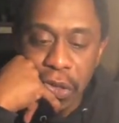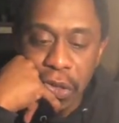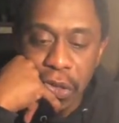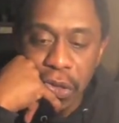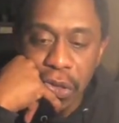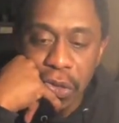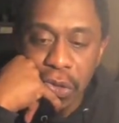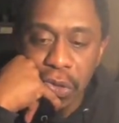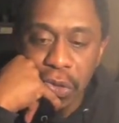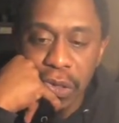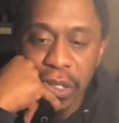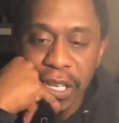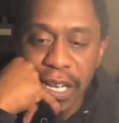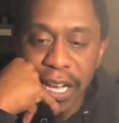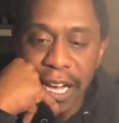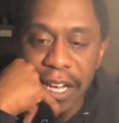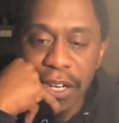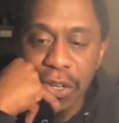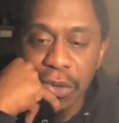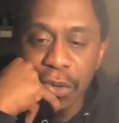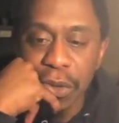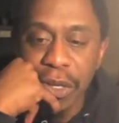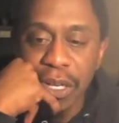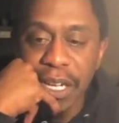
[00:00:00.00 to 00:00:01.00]
you say I
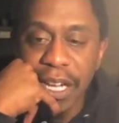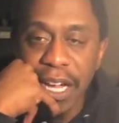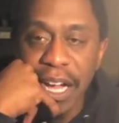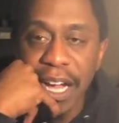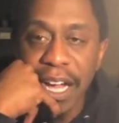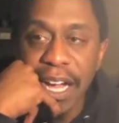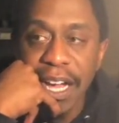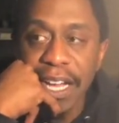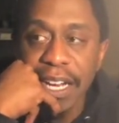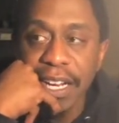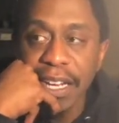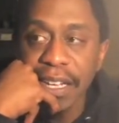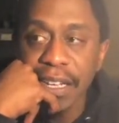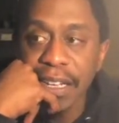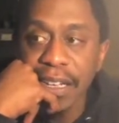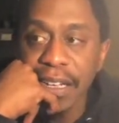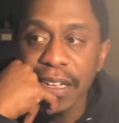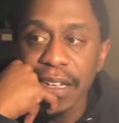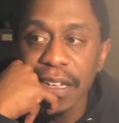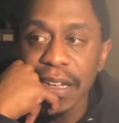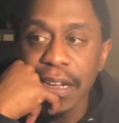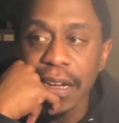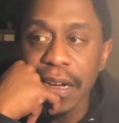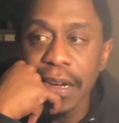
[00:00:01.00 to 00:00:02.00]
do to God?
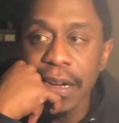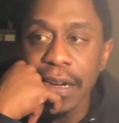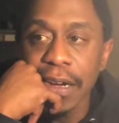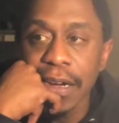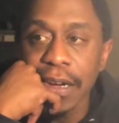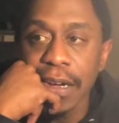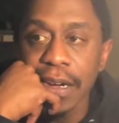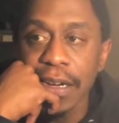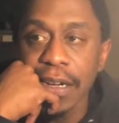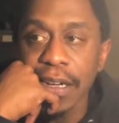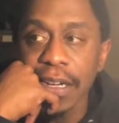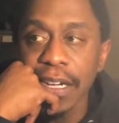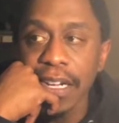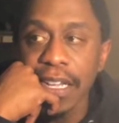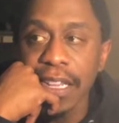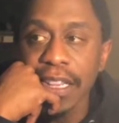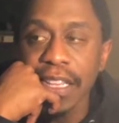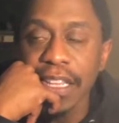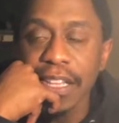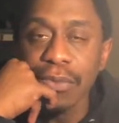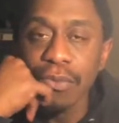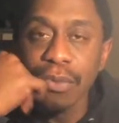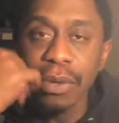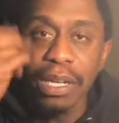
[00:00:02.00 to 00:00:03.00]
And
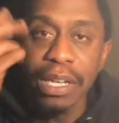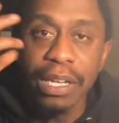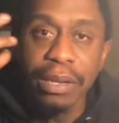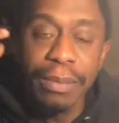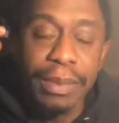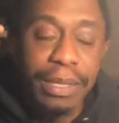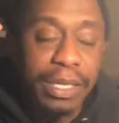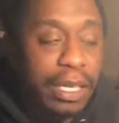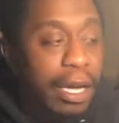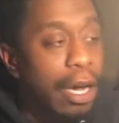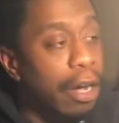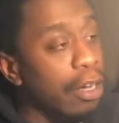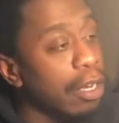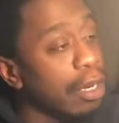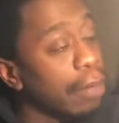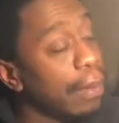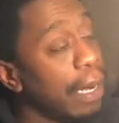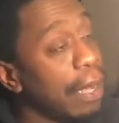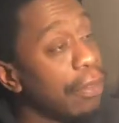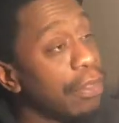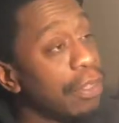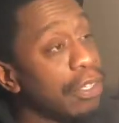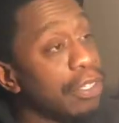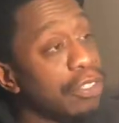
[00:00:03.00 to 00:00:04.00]
then we have been talking
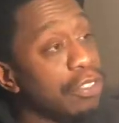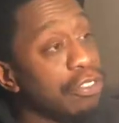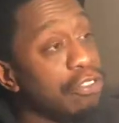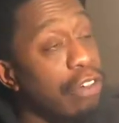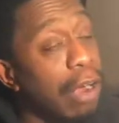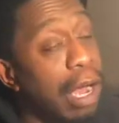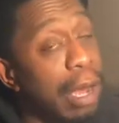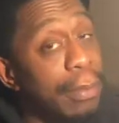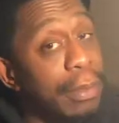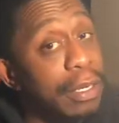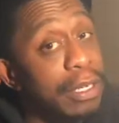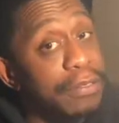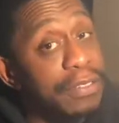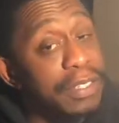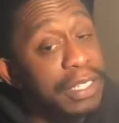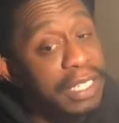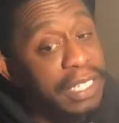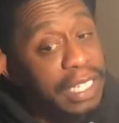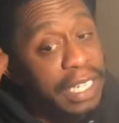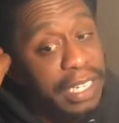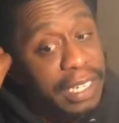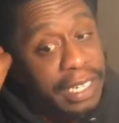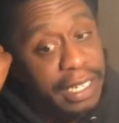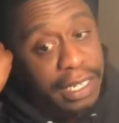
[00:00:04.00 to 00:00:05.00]
about the trauma of
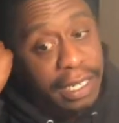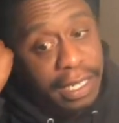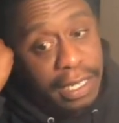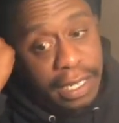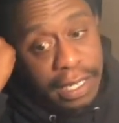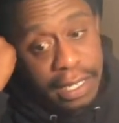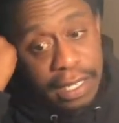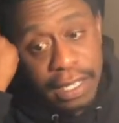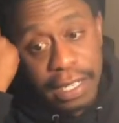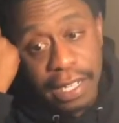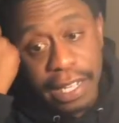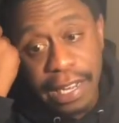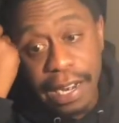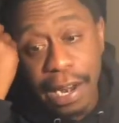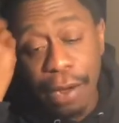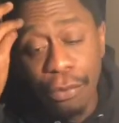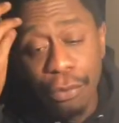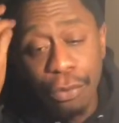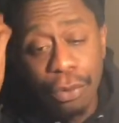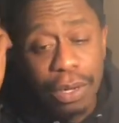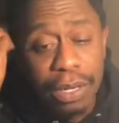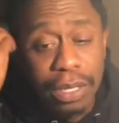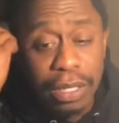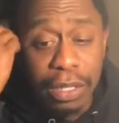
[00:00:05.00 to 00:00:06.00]
sin. And I
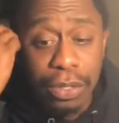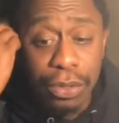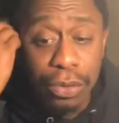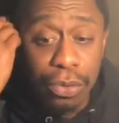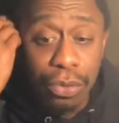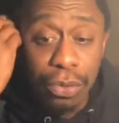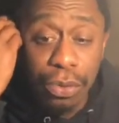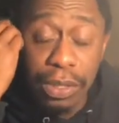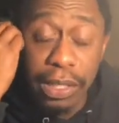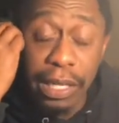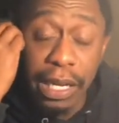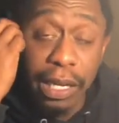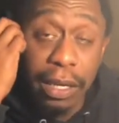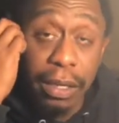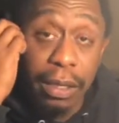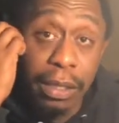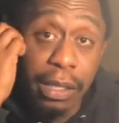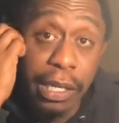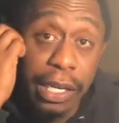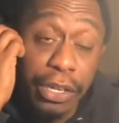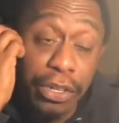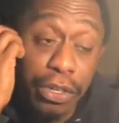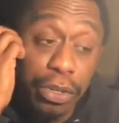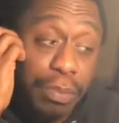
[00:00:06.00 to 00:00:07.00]
want to take an
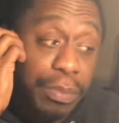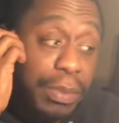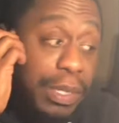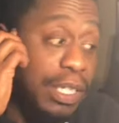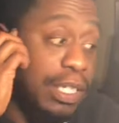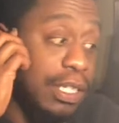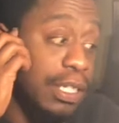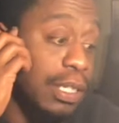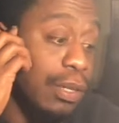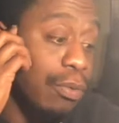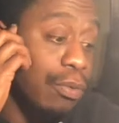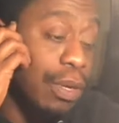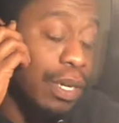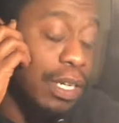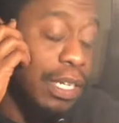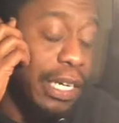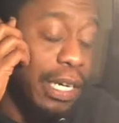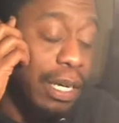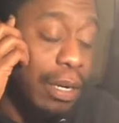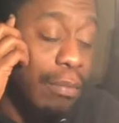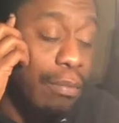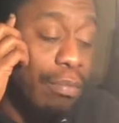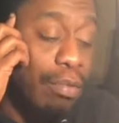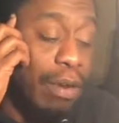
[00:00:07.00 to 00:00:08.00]
intermission, I want to
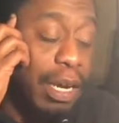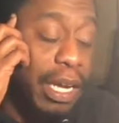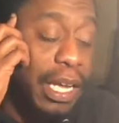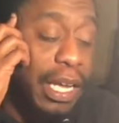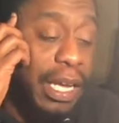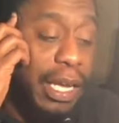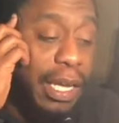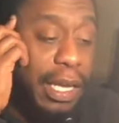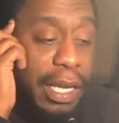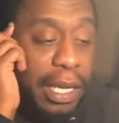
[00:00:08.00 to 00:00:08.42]
take a break,